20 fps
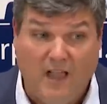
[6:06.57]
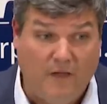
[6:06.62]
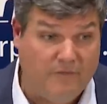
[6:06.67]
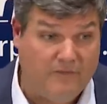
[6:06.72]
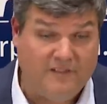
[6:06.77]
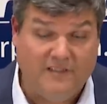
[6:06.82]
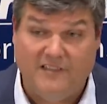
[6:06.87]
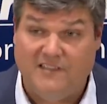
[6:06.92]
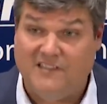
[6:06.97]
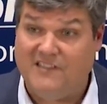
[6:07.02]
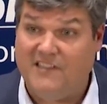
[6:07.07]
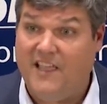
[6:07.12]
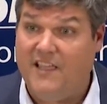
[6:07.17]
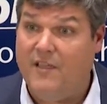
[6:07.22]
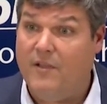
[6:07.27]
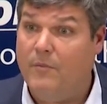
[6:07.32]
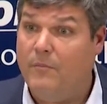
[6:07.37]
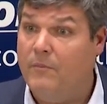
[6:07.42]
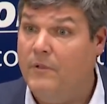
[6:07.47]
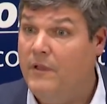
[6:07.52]
Obviously,
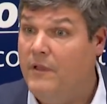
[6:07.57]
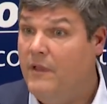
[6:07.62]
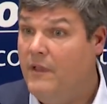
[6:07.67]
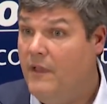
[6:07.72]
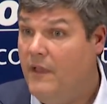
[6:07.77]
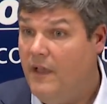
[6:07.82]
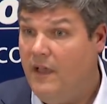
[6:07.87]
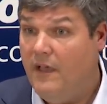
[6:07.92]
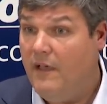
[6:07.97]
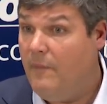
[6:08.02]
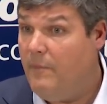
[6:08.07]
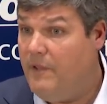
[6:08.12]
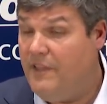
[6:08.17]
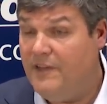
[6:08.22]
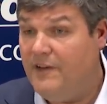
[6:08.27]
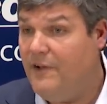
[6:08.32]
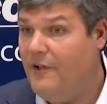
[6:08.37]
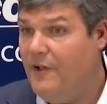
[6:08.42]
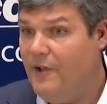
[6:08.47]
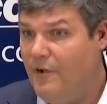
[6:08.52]
Sam
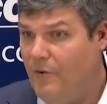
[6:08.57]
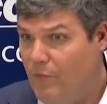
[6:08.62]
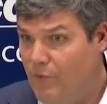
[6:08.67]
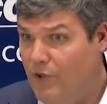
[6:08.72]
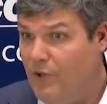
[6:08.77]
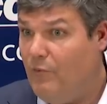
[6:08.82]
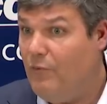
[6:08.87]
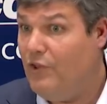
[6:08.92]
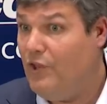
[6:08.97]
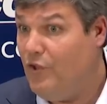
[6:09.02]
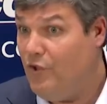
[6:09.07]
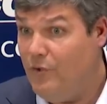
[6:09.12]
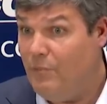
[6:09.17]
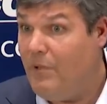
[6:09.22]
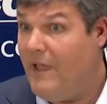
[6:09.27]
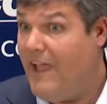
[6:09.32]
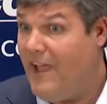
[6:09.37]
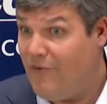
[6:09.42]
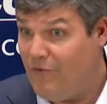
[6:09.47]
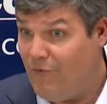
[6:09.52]
being a really, really good
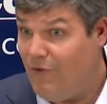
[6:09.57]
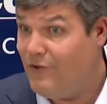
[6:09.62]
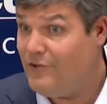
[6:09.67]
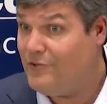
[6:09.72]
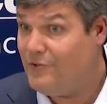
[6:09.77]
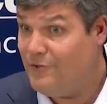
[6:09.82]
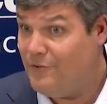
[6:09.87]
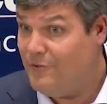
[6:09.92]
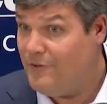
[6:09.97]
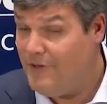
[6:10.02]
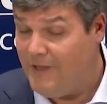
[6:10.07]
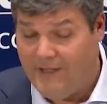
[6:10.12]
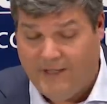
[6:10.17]
pass rusher,